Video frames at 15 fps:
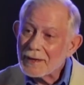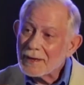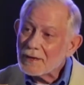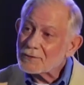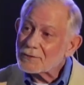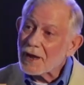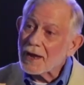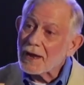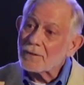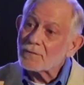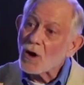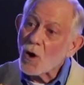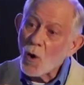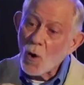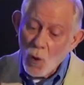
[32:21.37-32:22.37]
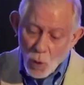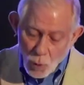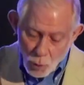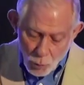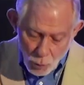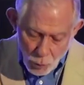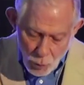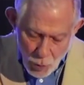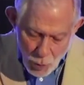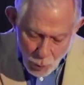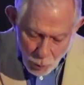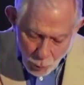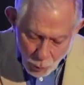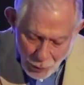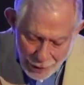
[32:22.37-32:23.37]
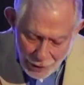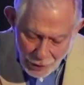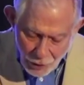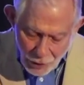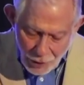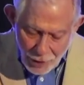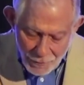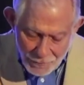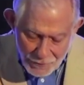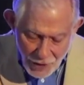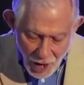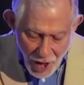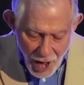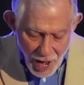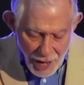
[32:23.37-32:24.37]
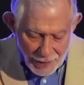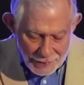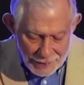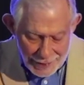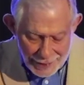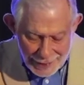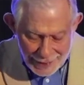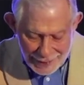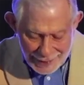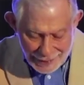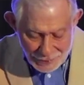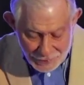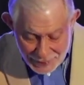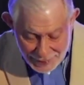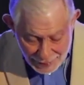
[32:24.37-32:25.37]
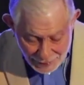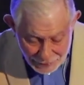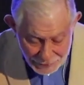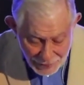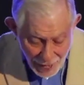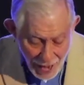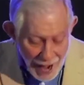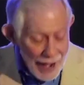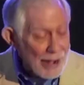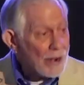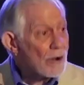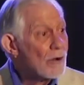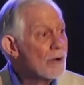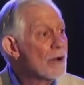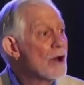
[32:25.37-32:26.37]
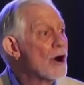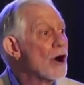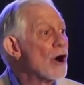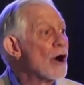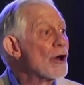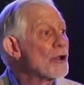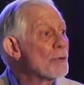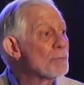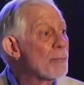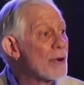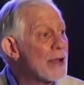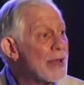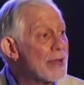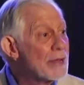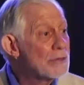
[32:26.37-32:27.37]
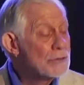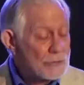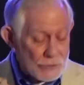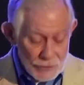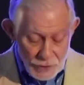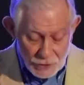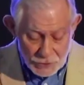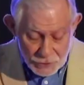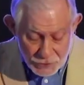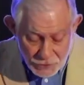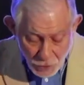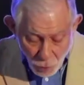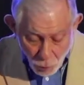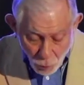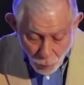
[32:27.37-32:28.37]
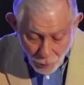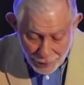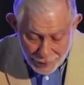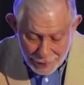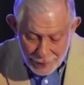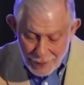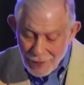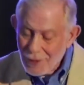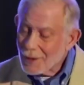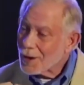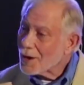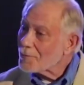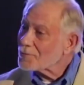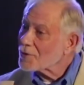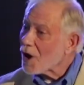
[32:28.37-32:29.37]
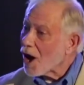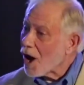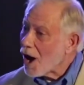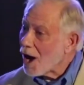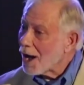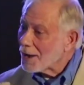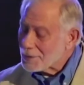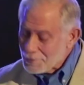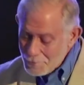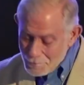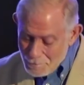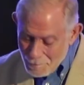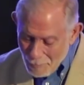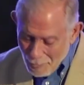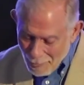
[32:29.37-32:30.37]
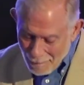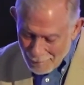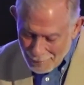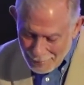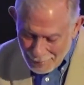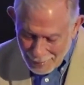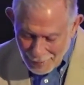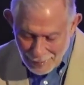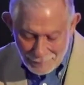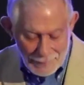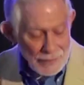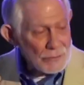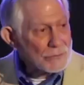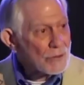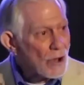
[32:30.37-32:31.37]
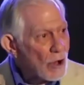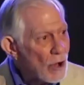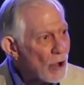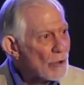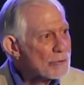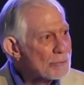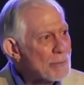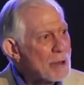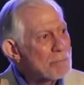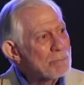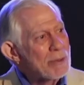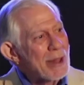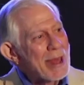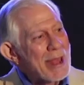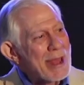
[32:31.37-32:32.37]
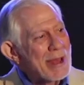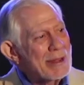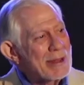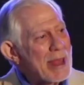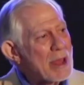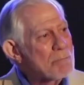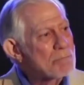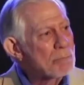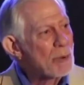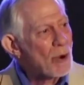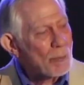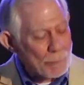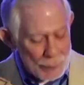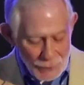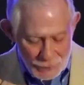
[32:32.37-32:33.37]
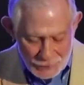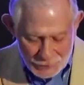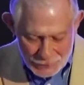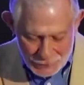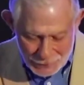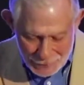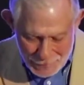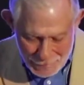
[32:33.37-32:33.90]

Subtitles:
he's saying the whole will of God is the entire unabridged story of God and his ultimate plan and purpose